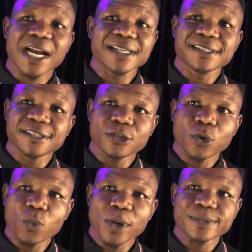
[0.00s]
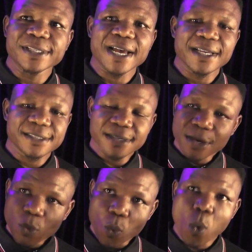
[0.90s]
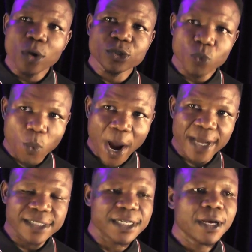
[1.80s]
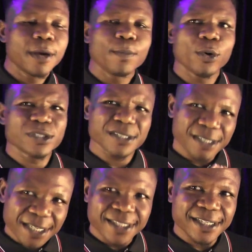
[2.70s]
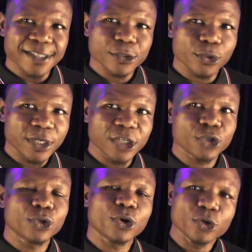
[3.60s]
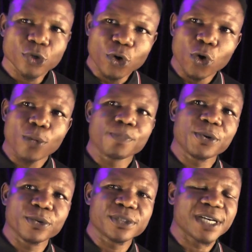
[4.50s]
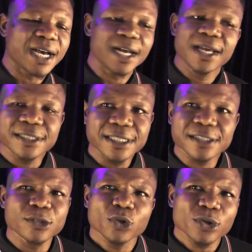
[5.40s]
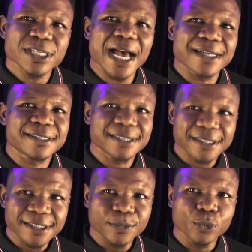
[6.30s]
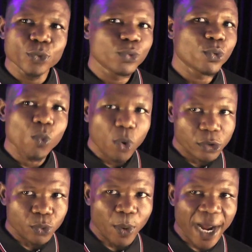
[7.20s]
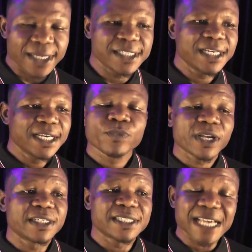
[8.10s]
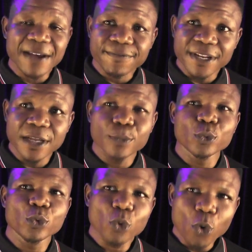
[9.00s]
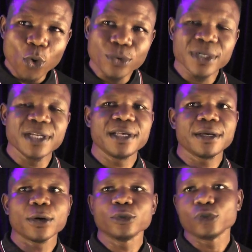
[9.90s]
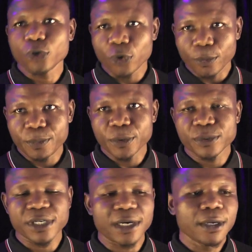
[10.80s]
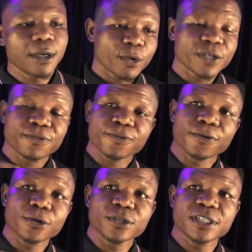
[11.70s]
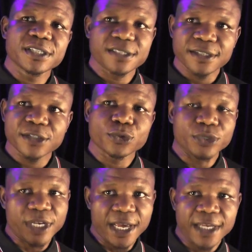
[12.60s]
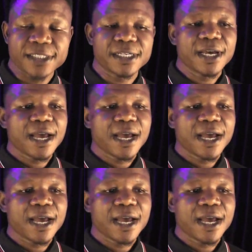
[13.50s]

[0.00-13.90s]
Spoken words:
can see your website worldwide. But this installation on your computer is not accessible worldwide. It is available only on your computer. But if you follow this series to the end,